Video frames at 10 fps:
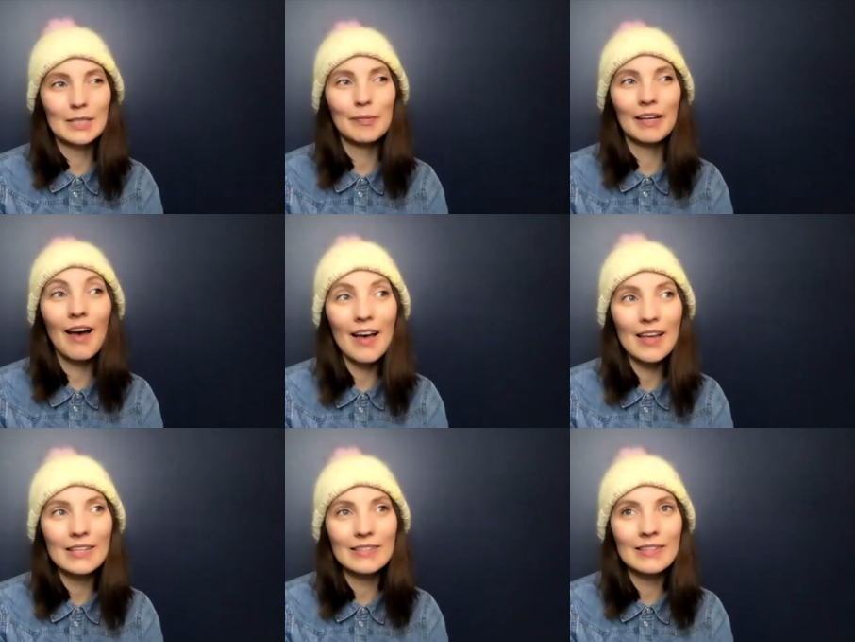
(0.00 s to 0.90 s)

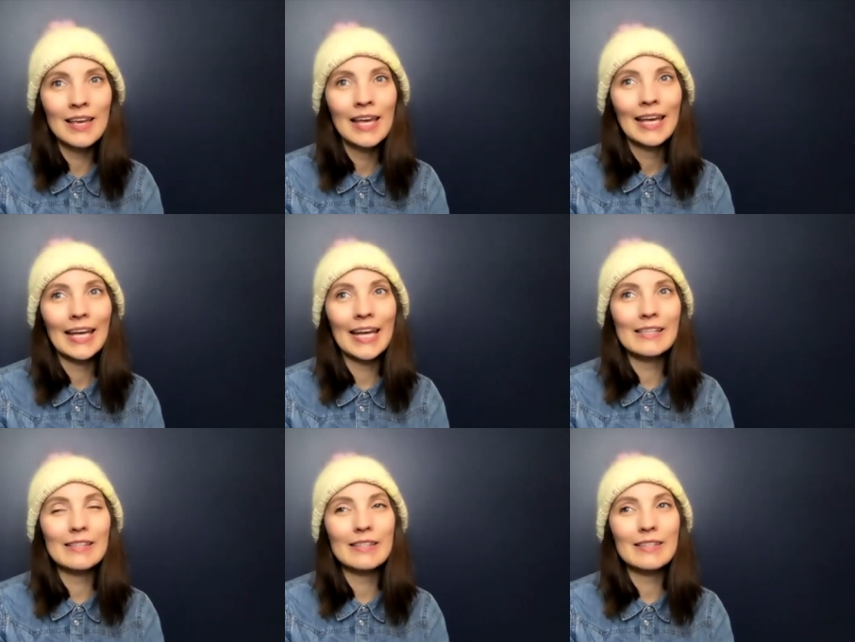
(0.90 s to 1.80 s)
because
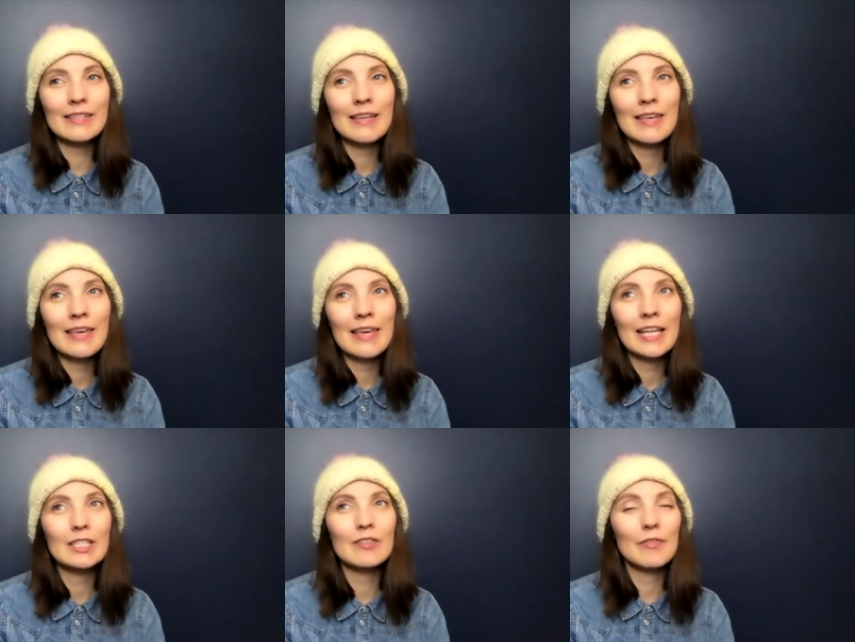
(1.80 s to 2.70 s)
it's
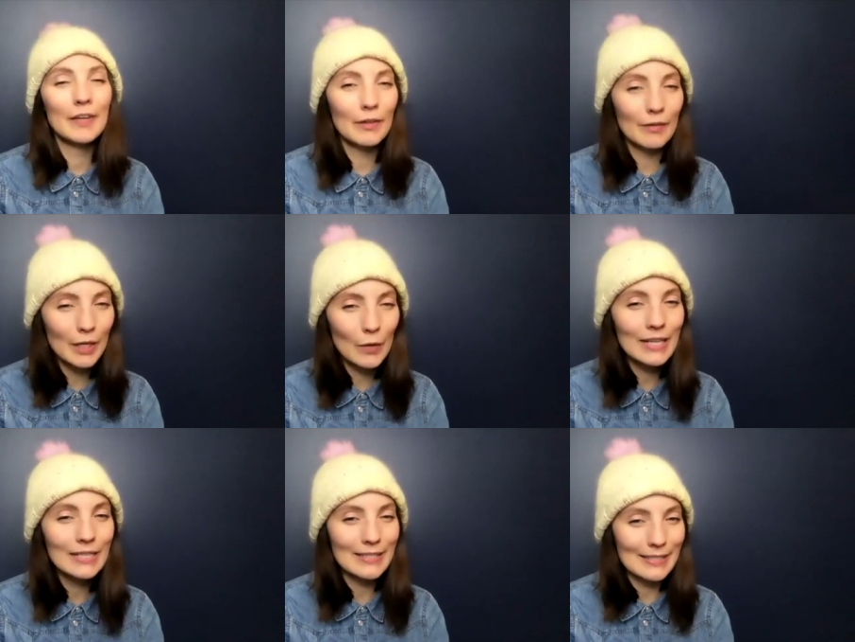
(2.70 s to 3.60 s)
it's fingering
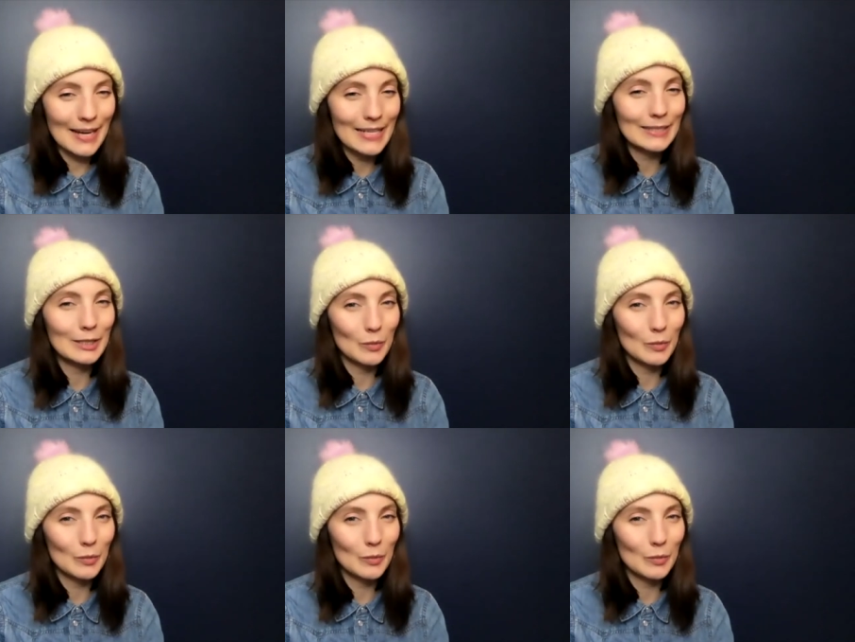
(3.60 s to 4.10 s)
weight disguised as